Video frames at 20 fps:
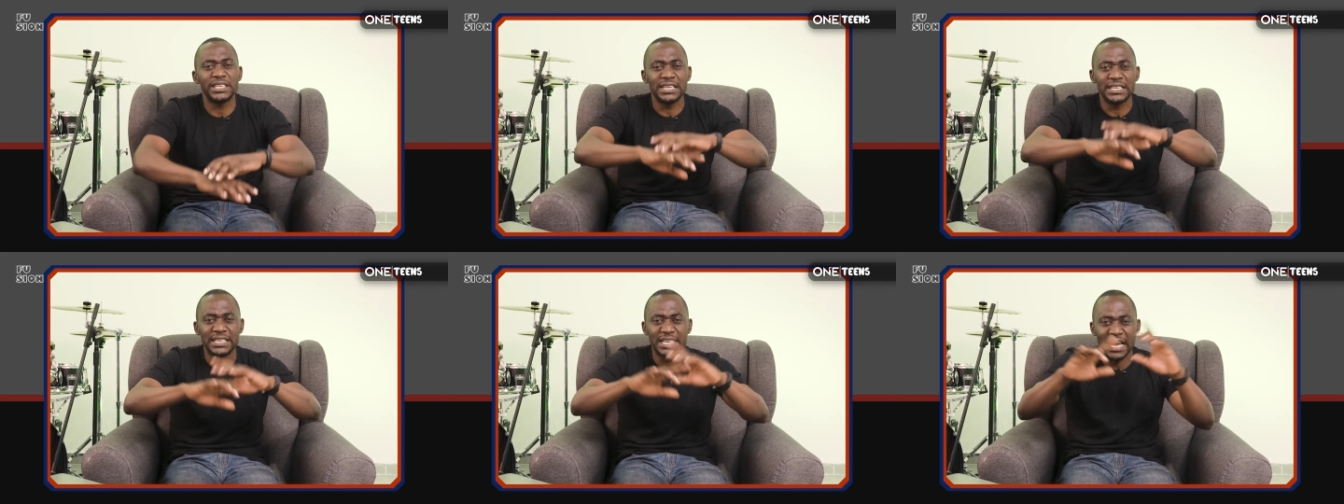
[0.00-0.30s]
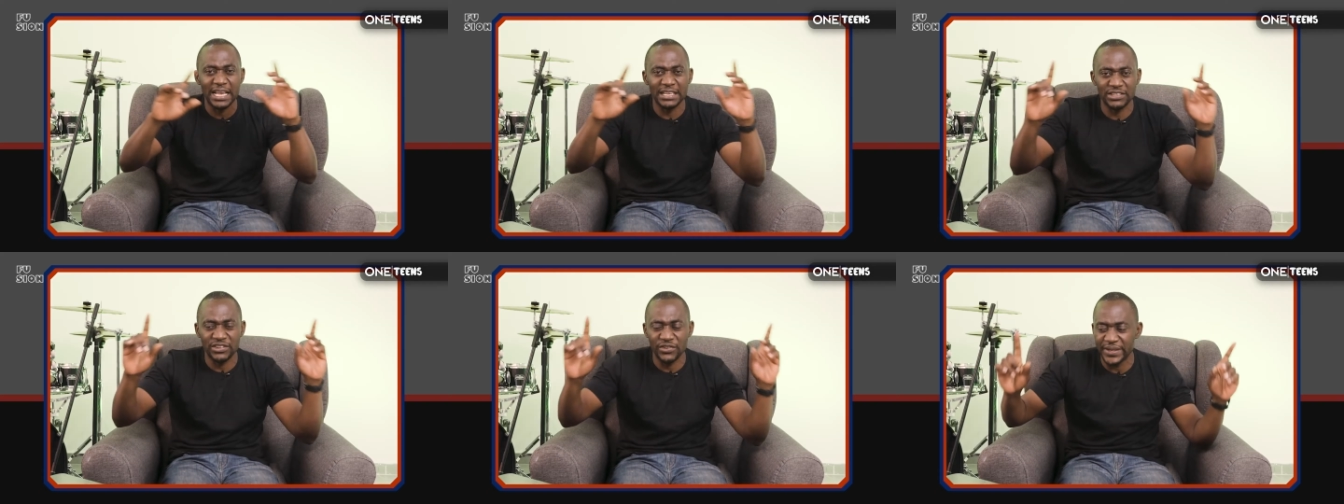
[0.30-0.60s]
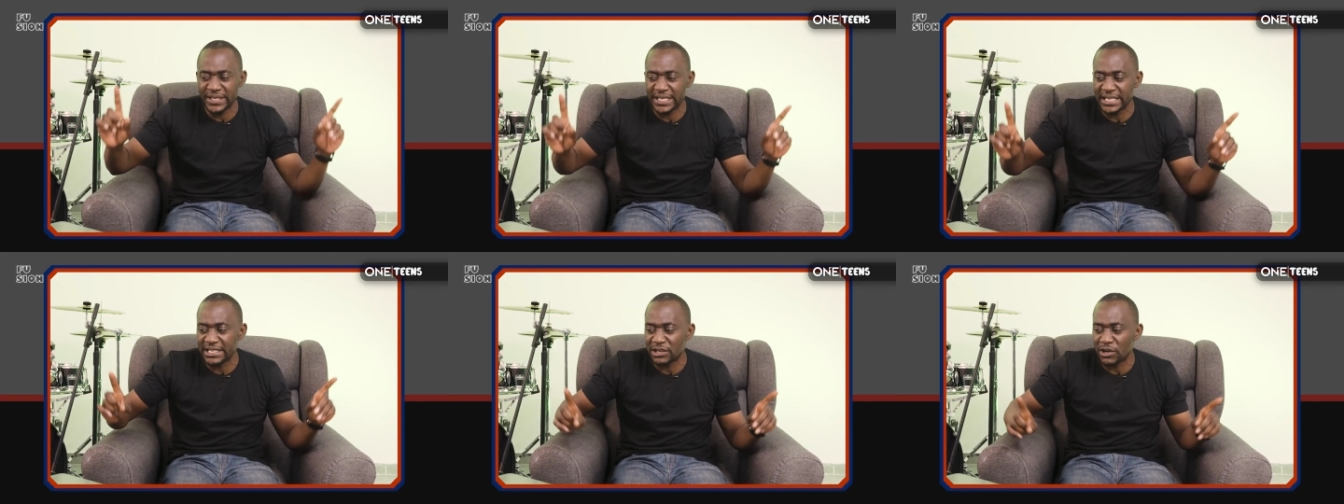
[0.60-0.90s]
entire
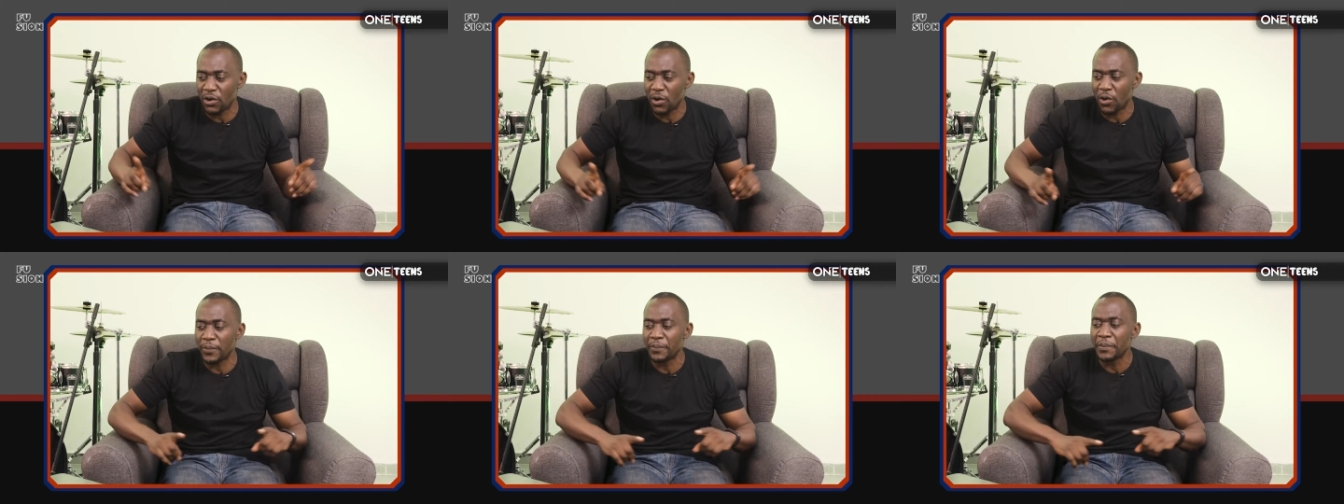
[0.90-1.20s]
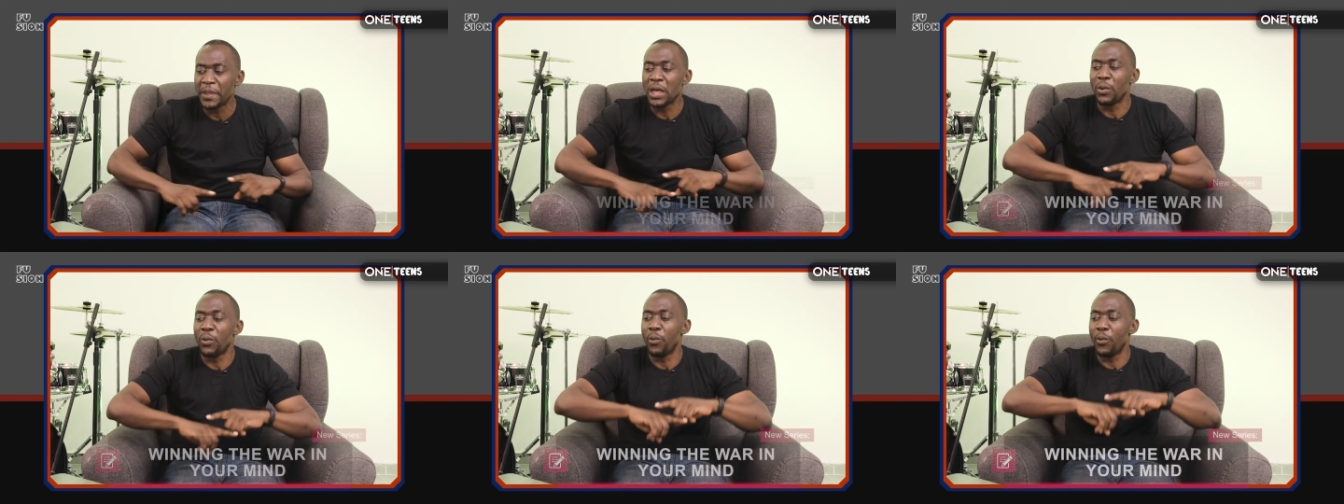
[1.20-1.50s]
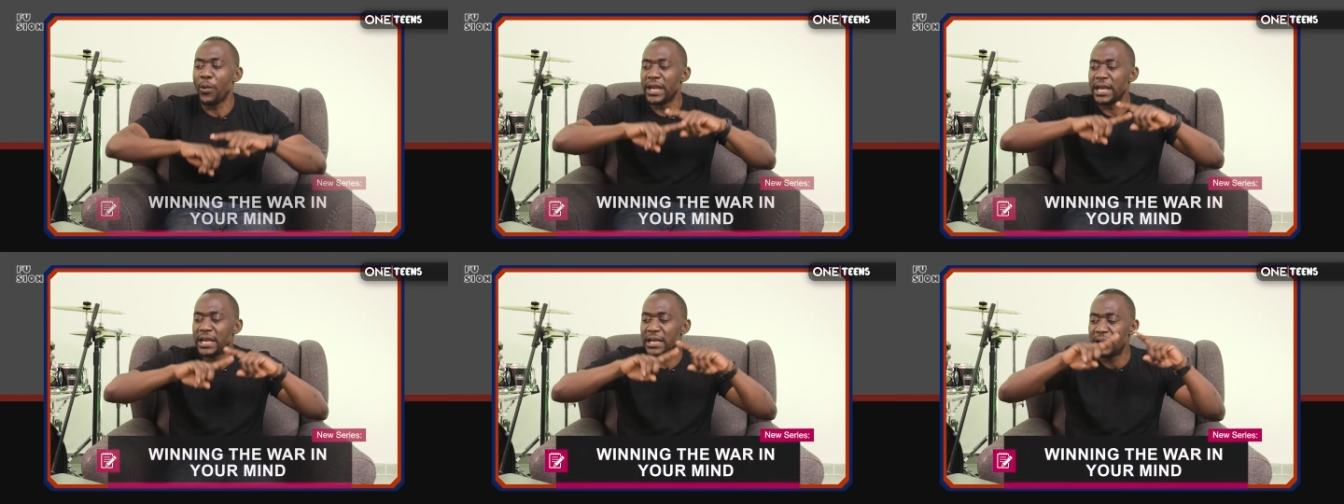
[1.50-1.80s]
series, is called
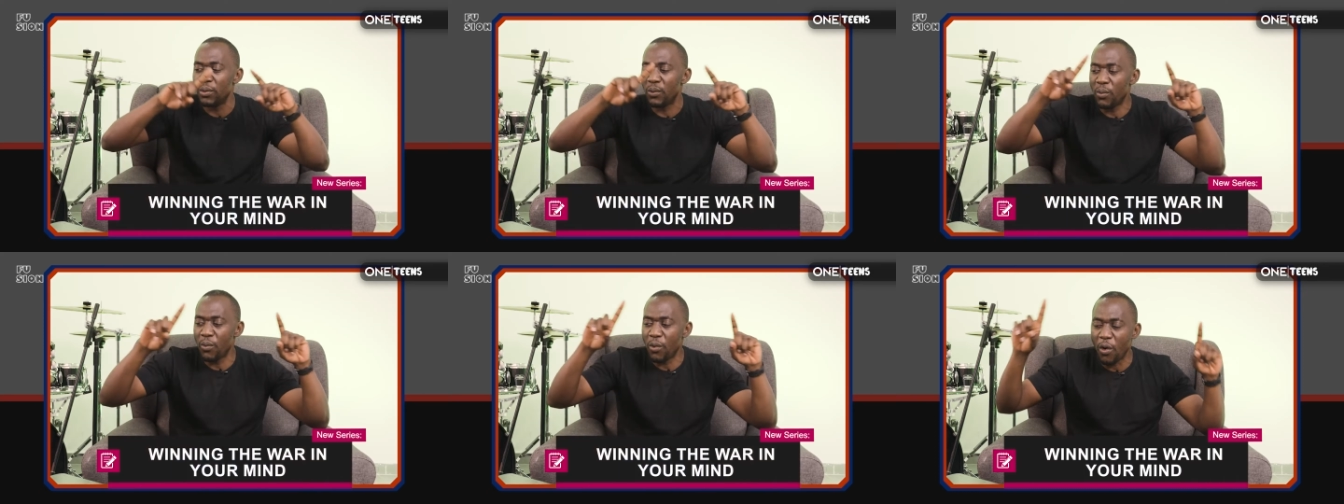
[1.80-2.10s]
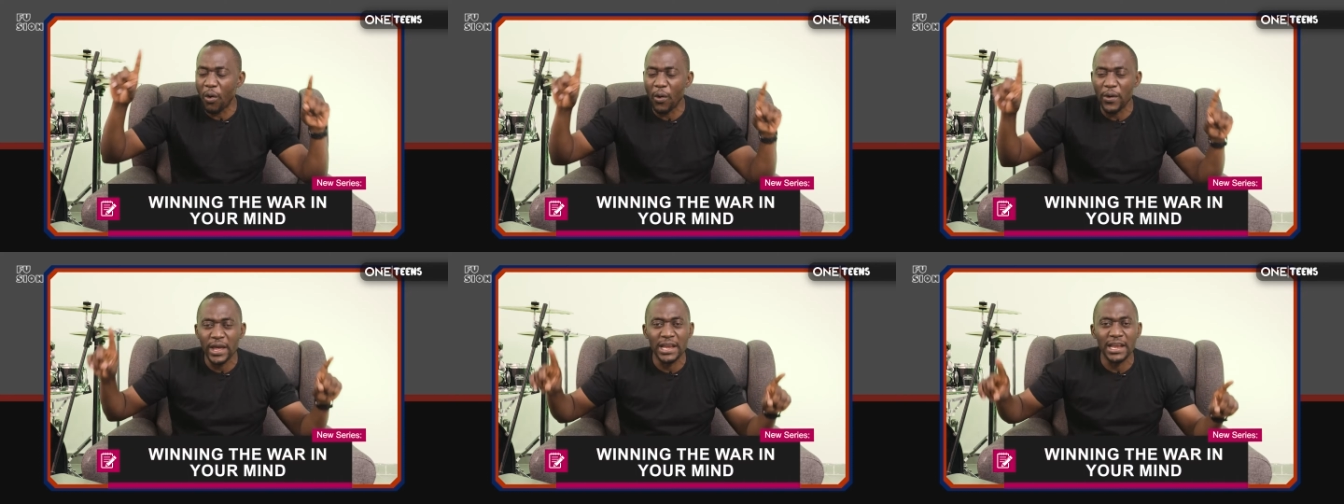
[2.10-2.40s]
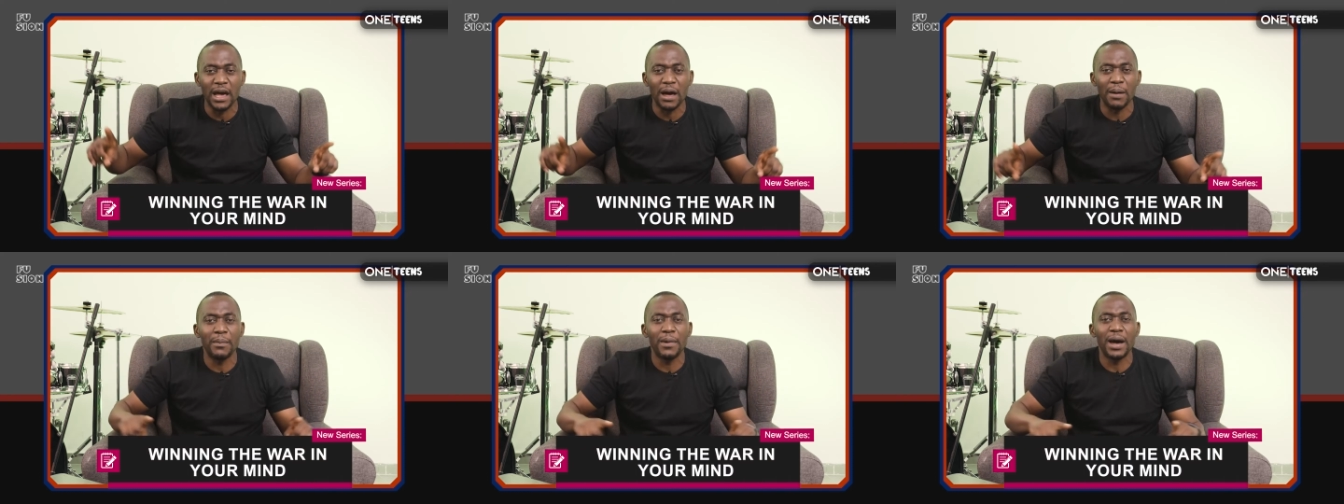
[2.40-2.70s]
"Winning the War in
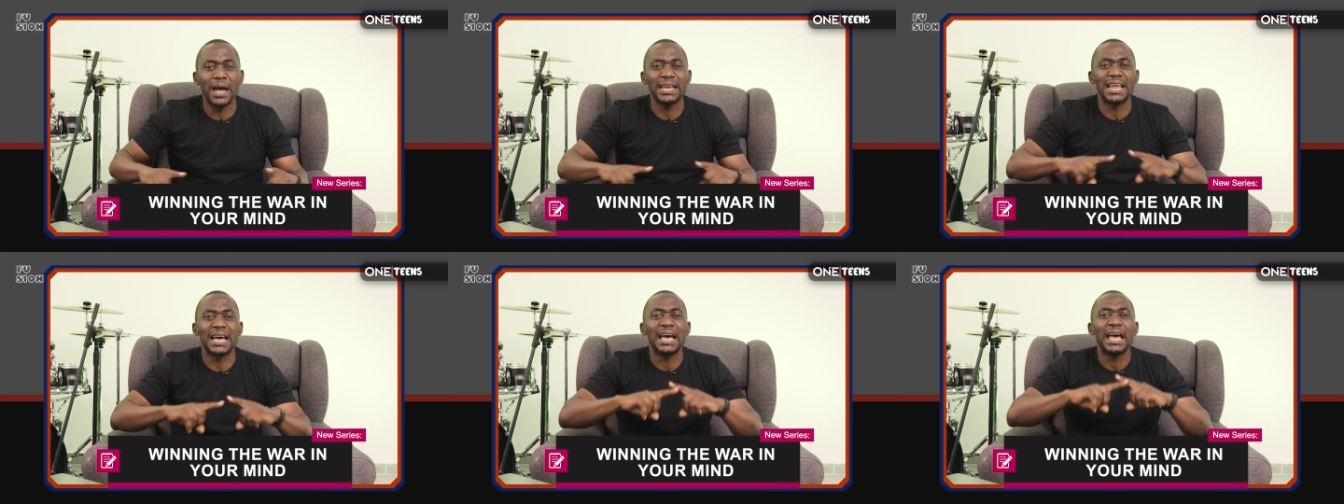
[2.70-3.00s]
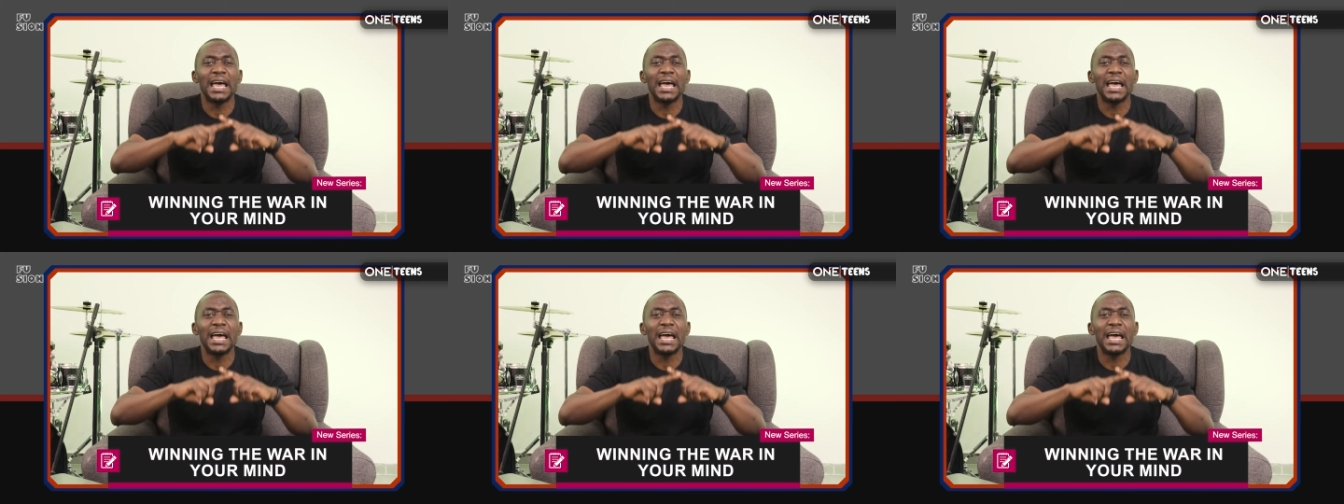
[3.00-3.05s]
Our Mind."